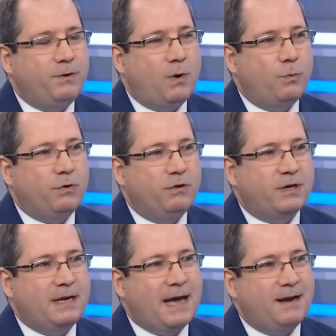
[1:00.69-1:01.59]
really what we're
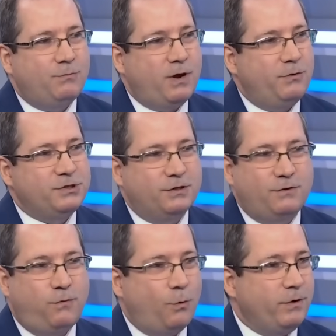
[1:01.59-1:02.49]
looking at, we always
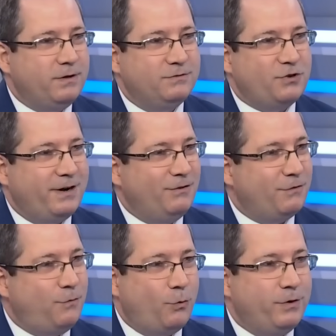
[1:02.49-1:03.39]
look forward, try to
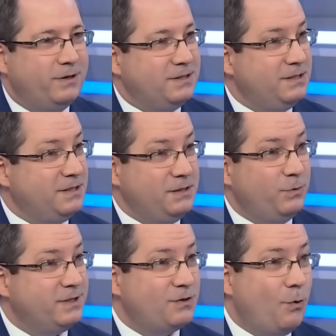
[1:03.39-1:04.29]
look forward to see
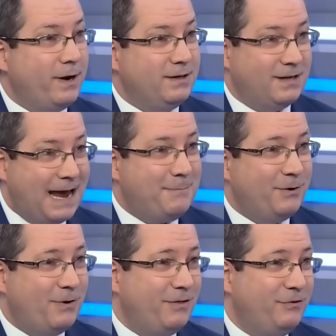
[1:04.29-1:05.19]
what's going to
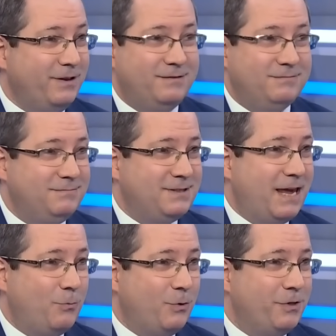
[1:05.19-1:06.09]
happen rather than
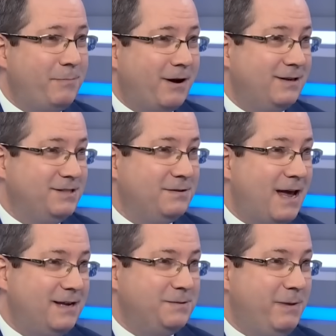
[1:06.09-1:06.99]
skate where the puck
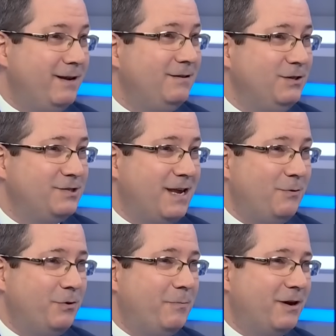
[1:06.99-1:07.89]
has been. You
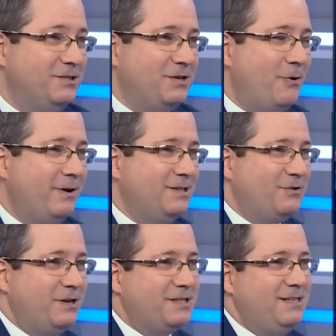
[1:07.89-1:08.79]
skate where the puck is going, as
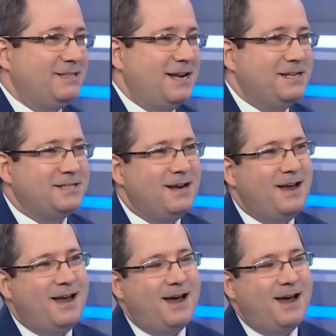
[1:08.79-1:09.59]
Gretzky says.